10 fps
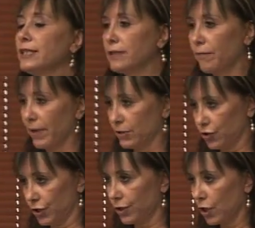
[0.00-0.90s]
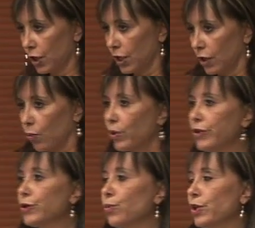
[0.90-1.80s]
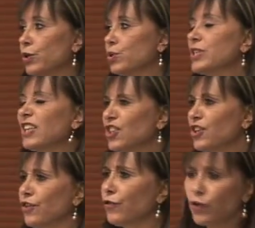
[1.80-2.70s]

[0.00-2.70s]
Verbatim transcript: intervention. We, we use, I don't know if you